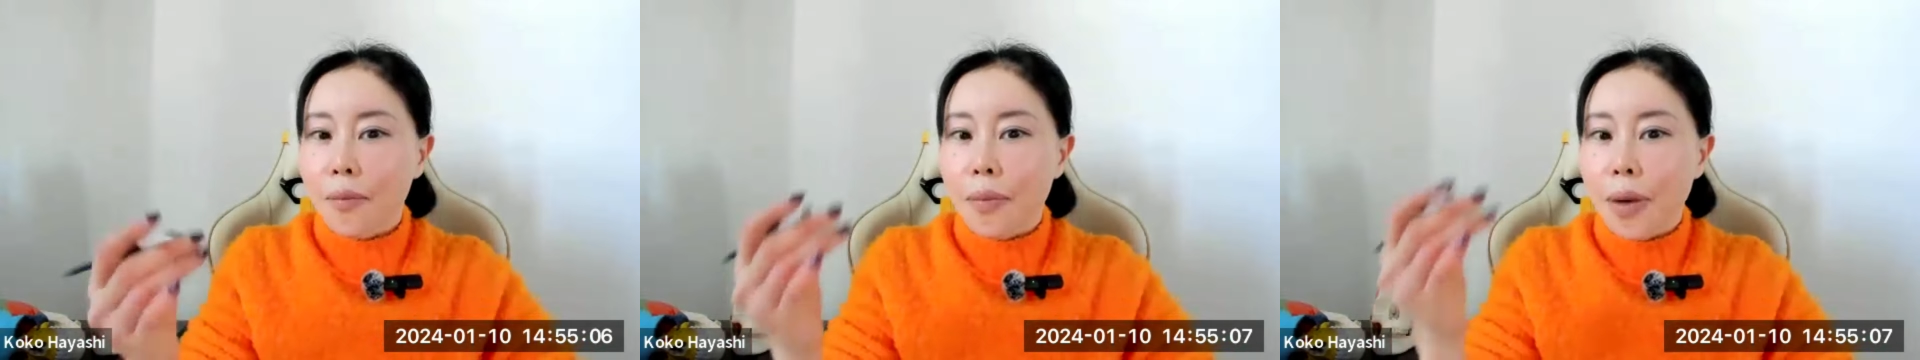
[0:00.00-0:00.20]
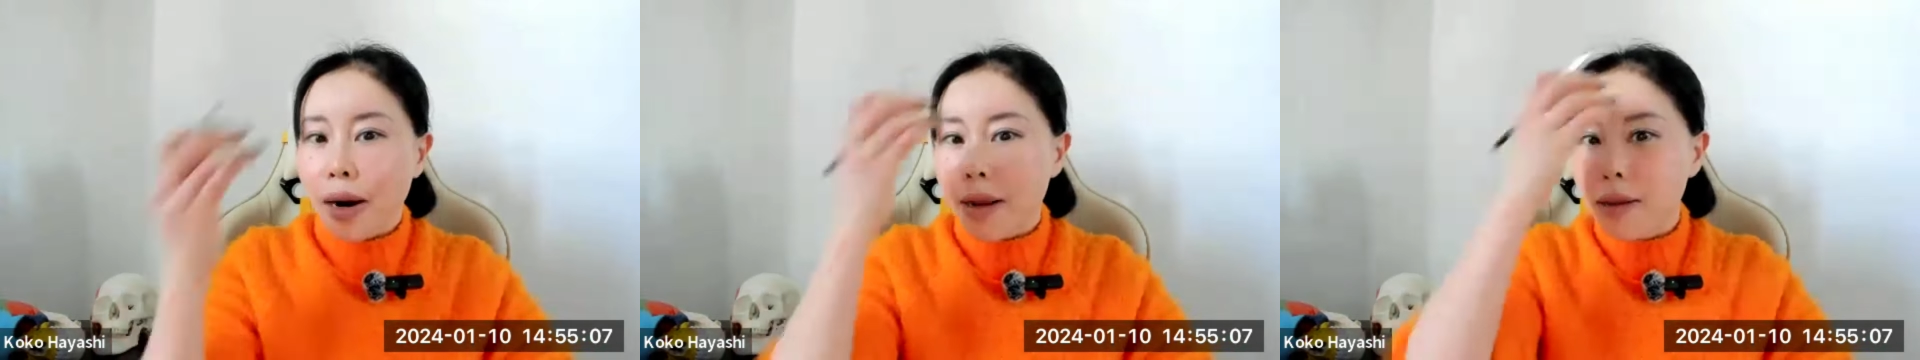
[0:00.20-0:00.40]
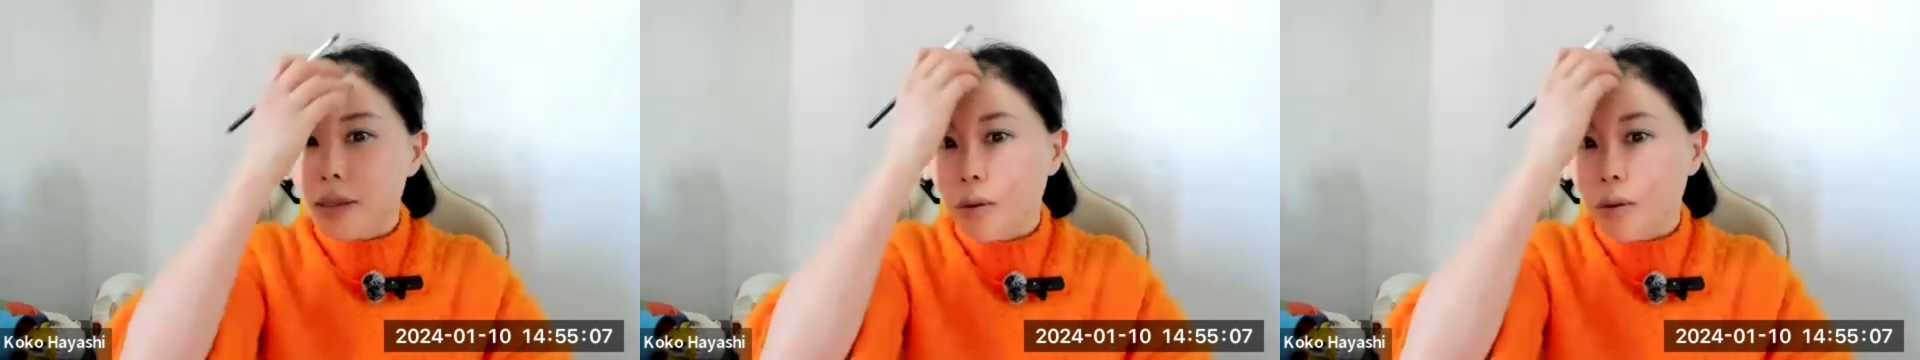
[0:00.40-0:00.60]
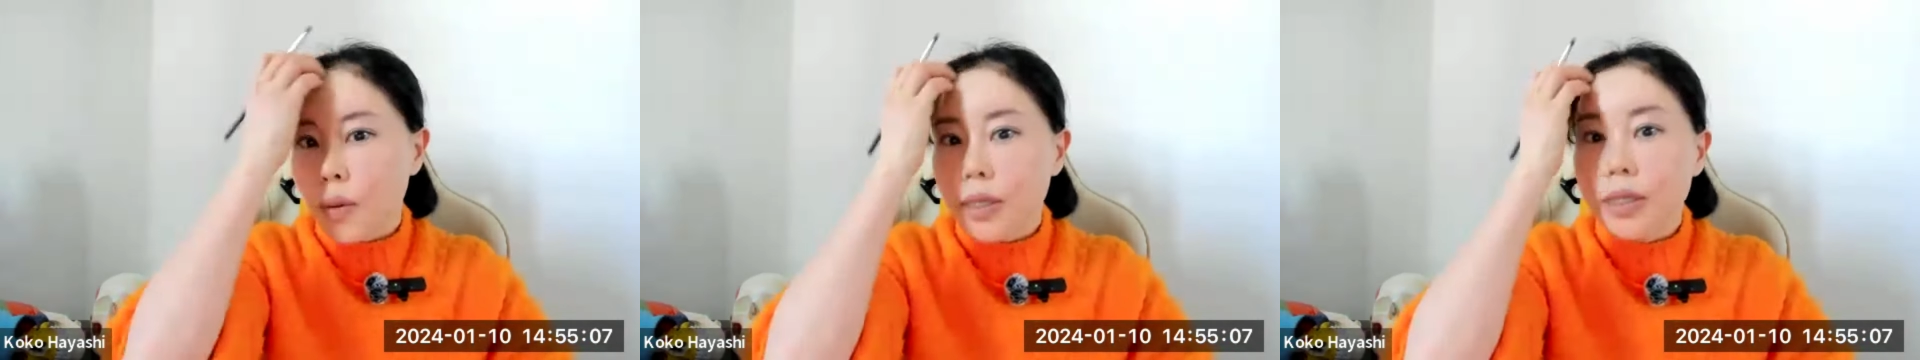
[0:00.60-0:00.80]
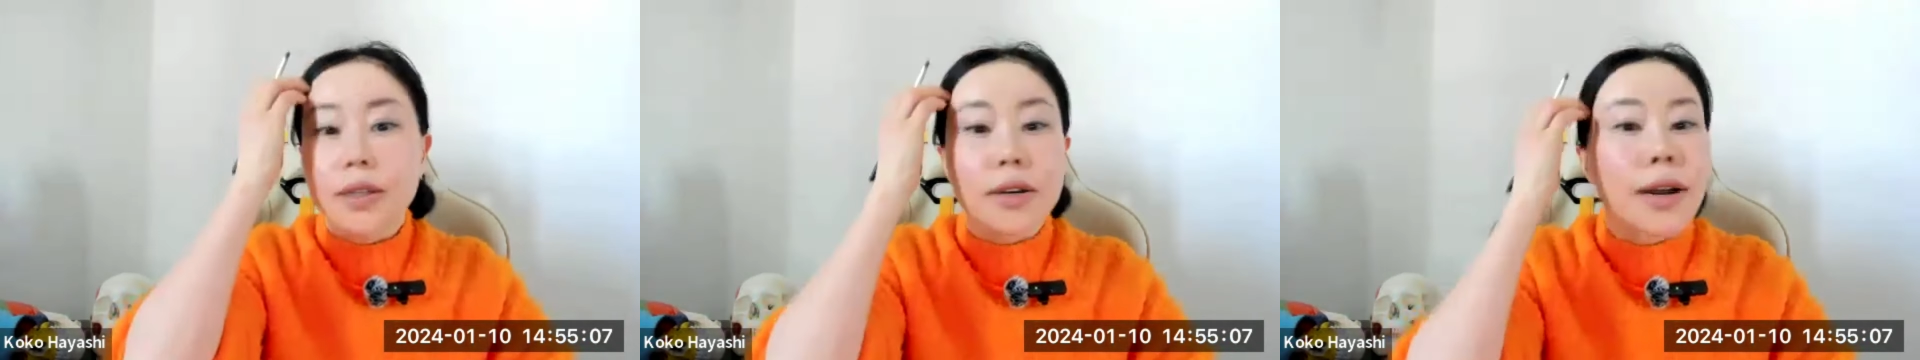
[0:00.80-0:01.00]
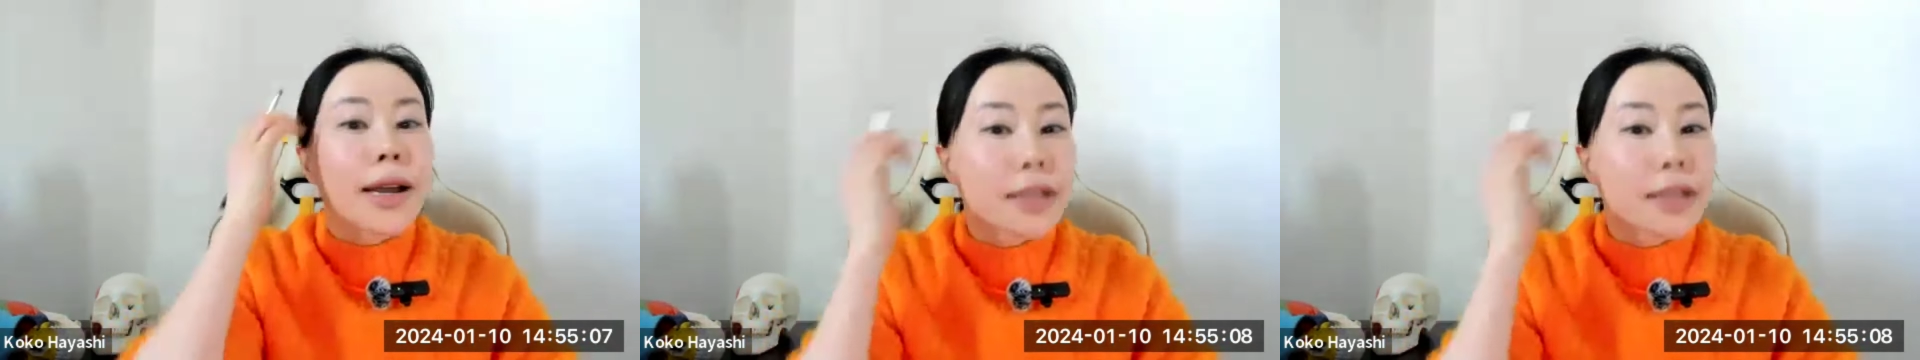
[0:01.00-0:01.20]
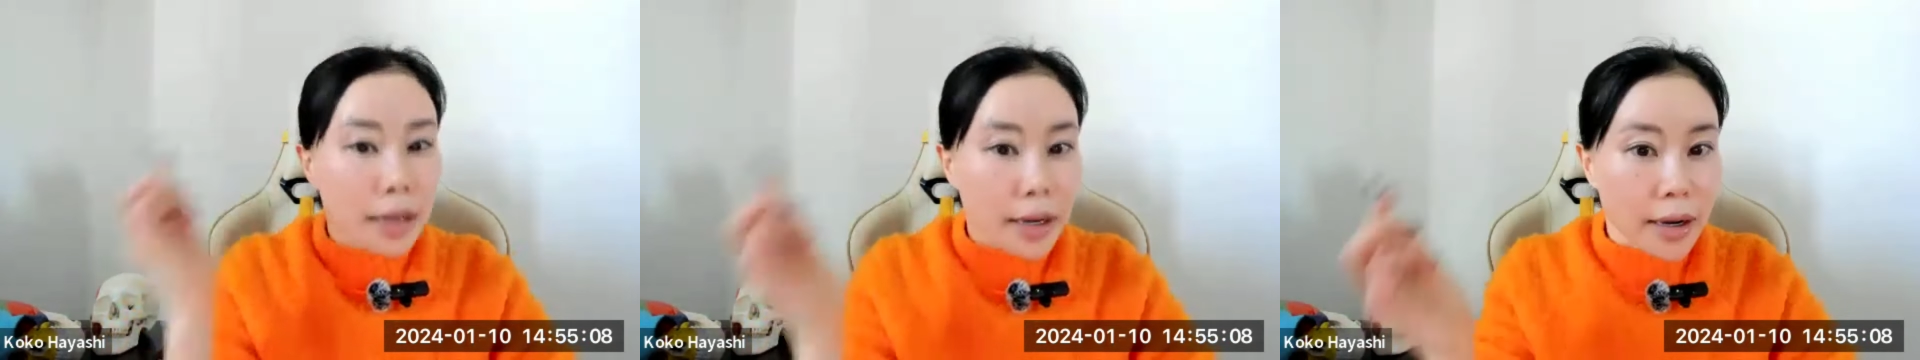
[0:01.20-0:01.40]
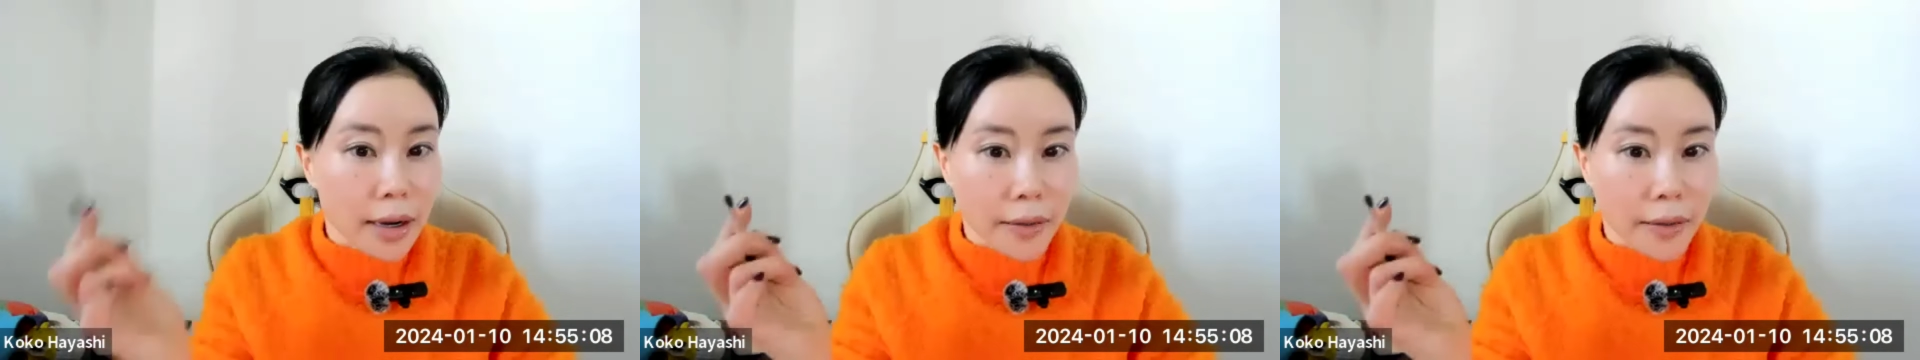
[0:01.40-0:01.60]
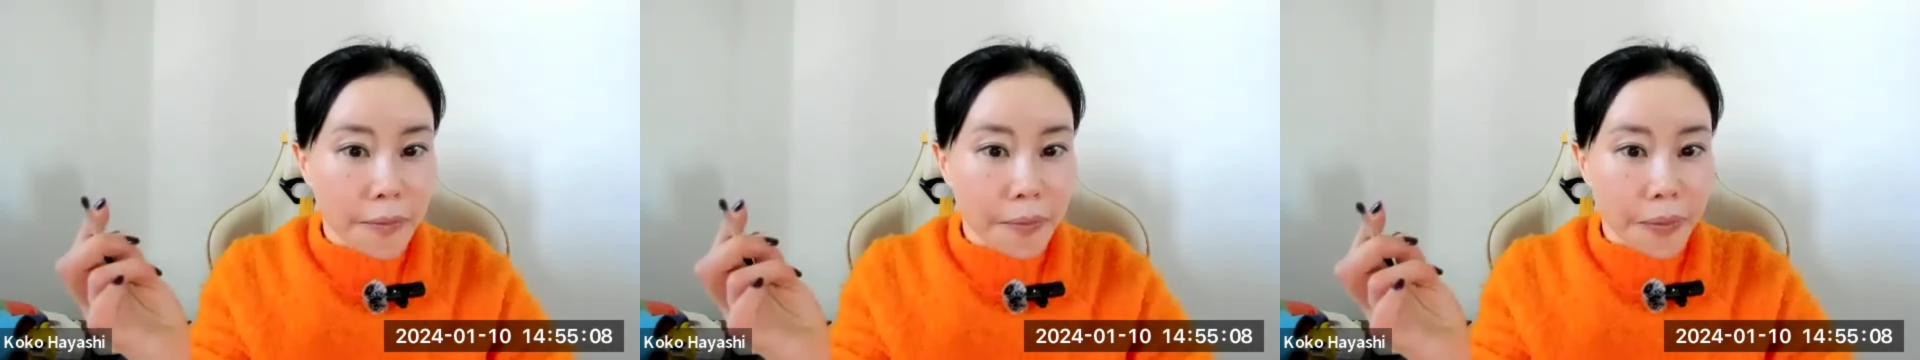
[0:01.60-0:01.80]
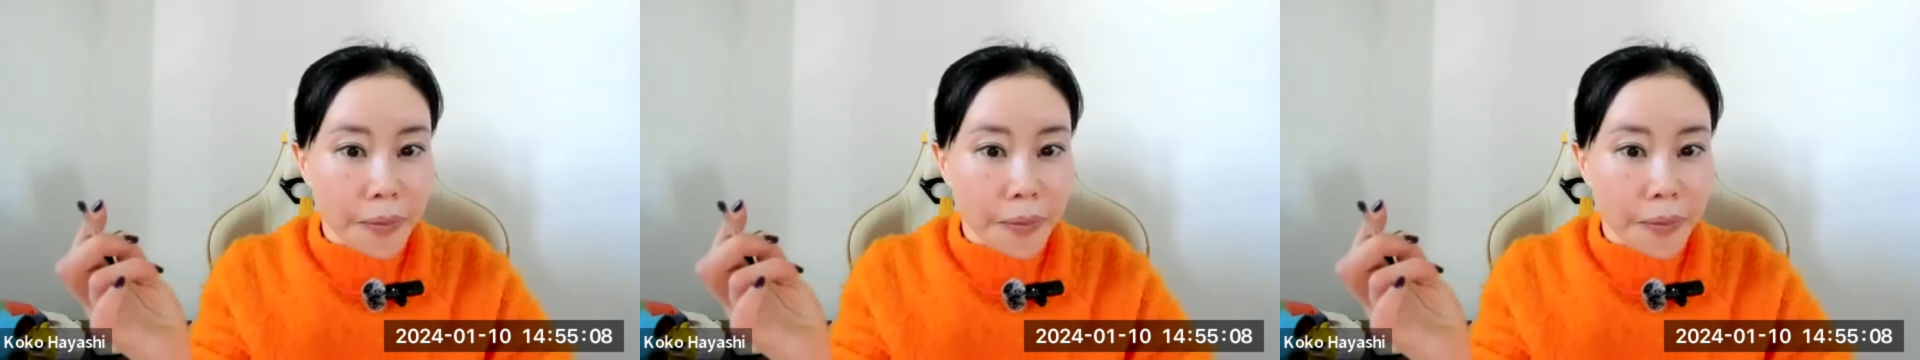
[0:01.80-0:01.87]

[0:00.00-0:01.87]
But it was a good idea